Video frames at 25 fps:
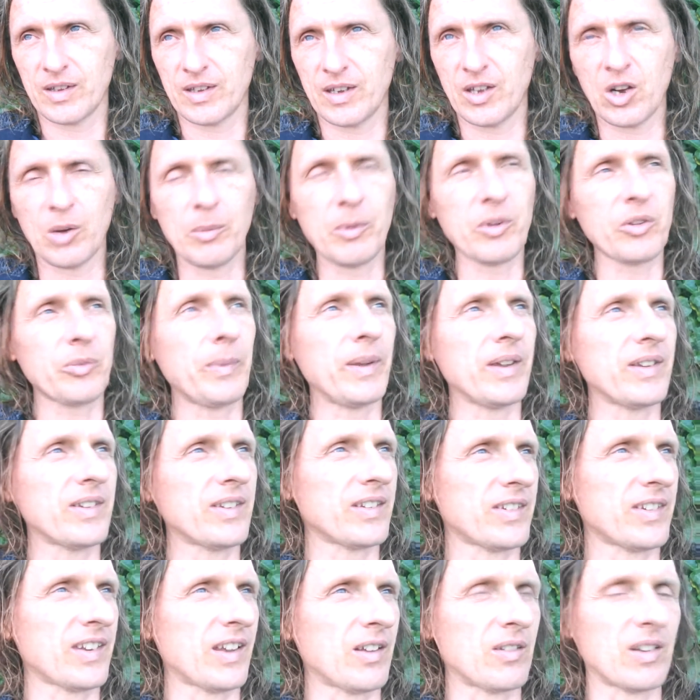it almost makes
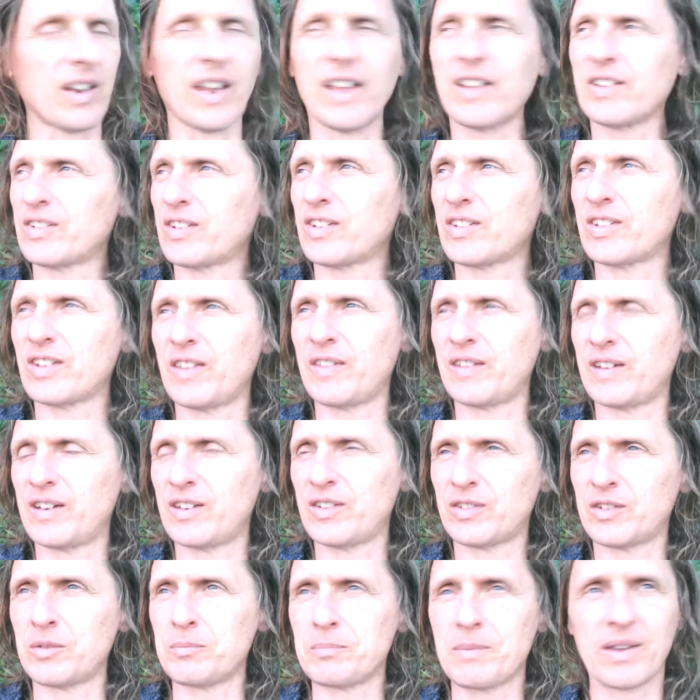it sound less to say that
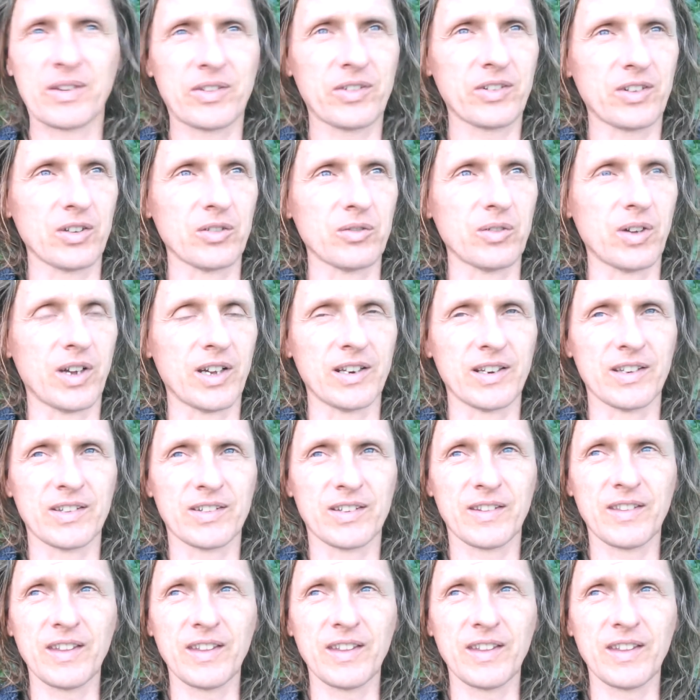it's domestic violence.